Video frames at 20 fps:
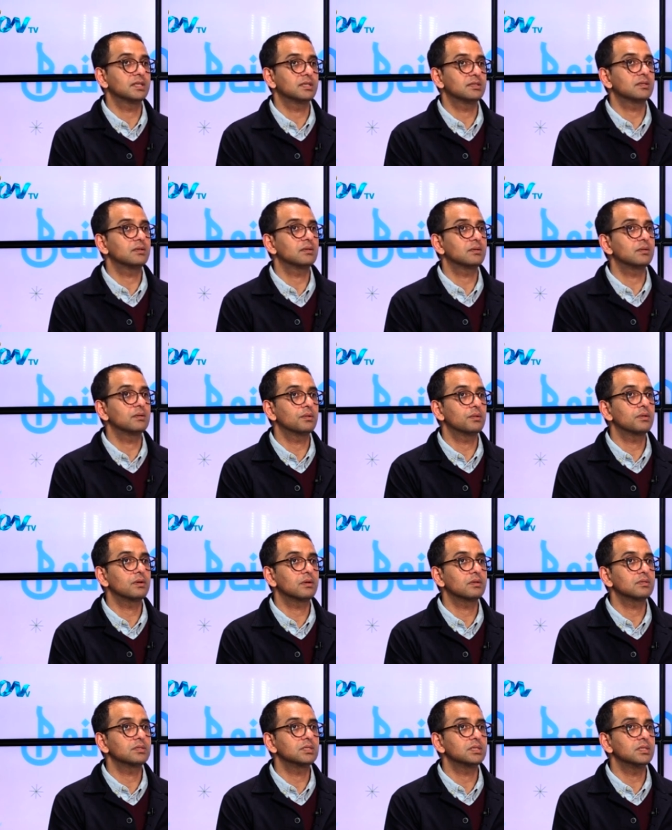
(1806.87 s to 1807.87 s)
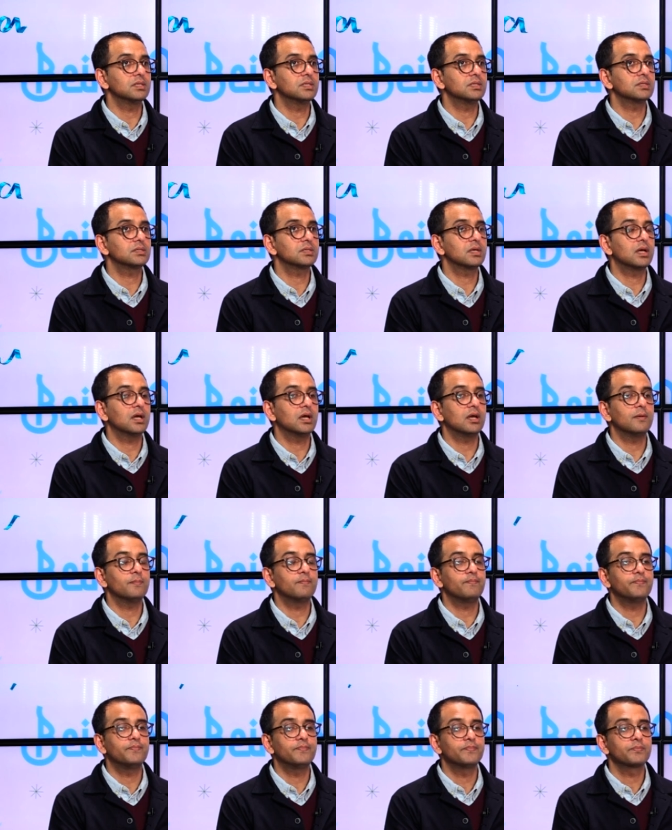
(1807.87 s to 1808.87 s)
as local authorities
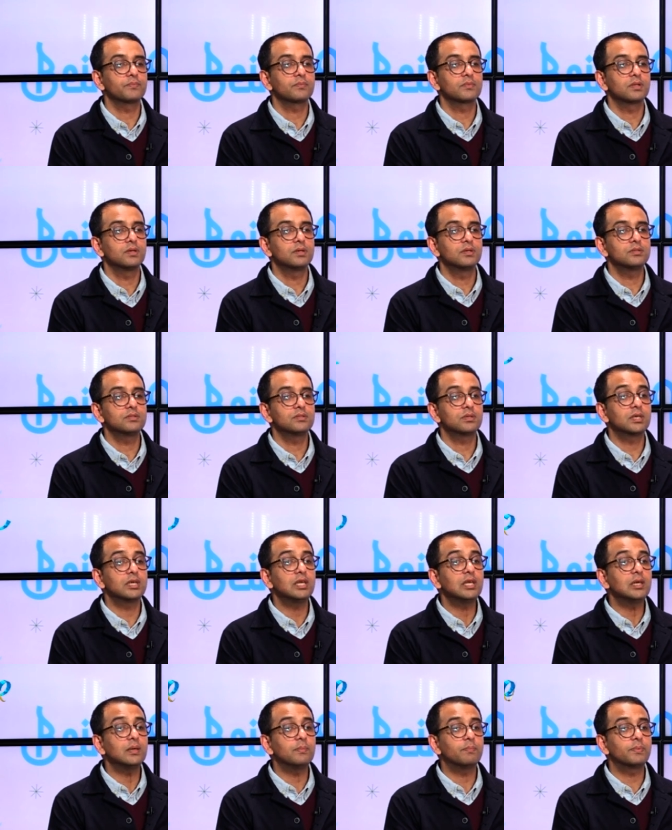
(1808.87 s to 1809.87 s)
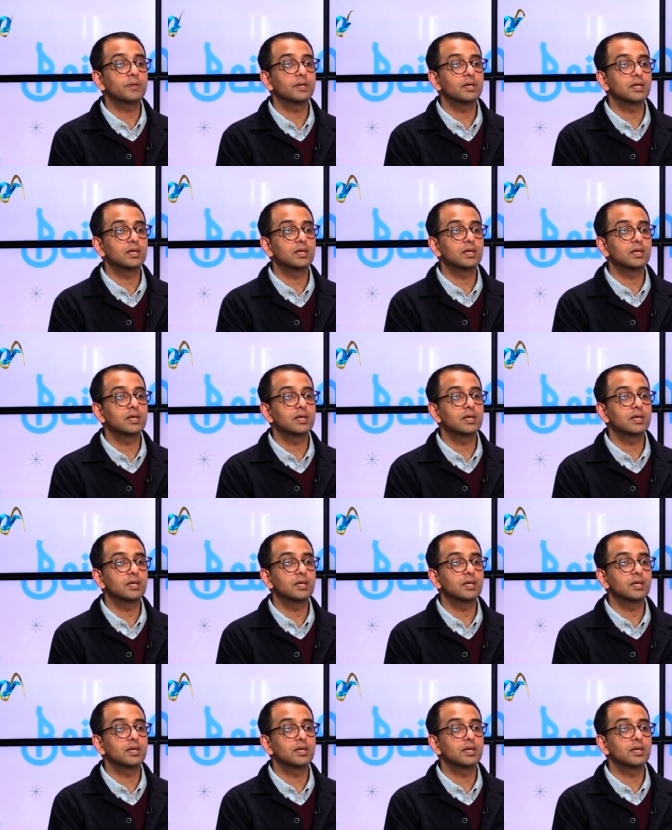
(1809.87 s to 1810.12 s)
to keep